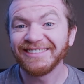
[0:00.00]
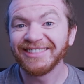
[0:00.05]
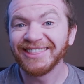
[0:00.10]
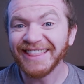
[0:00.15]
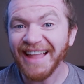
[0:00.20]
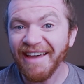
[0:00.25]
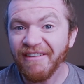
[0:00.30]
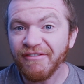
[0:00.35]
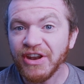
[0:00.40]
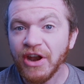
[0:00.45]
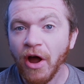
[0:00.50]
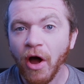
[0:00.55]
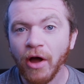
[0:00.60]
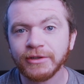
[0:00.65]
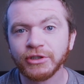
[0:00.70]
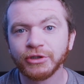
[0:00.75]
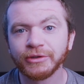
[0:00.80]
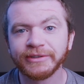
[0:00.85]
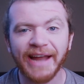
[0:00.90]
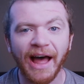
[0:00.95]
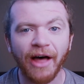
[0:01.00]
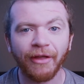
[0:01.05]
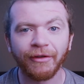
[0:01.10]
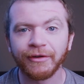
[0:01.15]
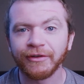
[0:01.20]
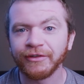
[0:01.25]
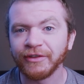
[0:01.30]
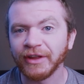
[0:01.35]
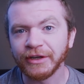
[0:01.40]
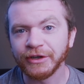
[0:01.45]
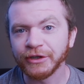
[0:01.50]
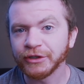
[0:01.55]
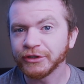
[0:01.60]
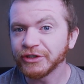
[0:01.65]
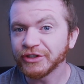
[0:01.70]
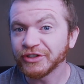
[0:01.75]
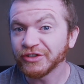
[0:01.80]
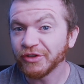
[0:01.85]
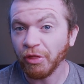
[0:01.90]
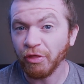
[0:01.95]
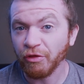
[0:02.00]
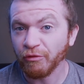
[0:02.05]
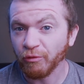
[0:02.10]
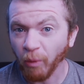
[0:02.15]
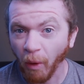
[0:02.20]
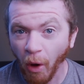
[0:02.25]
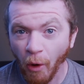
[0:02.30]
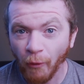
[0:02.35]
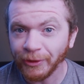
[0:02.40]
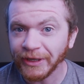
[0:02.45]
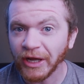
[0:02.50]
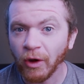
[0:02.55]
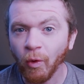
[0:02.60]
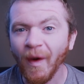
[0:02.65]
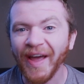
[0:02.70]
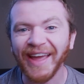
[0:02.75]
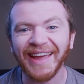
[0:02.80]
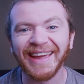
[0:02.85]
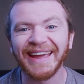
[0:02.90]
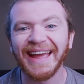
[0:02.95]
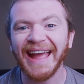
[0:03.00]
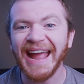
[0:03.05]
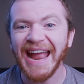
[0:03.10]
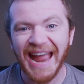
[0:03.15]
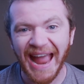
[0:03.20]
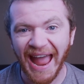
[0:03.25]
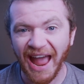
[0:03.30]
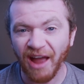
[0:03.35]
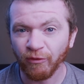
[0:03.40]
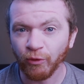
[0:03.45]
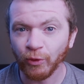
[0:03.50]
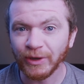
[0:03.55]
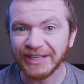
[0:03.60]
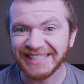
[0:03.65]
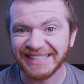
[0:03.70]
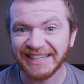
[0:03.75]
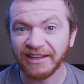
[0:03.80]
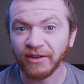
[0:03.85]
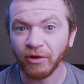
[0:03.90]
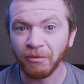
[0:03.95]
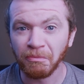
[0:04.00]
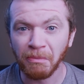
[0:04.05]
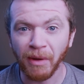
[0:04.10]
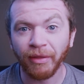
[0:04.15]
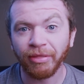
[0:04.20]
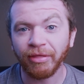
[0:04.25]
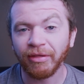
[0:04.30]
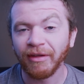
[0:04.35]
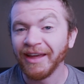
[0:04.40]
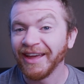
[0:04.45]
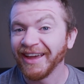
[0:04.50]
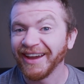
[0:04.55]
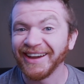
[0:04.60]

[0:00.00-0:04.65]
$1,100 that you're just throwing away every single month.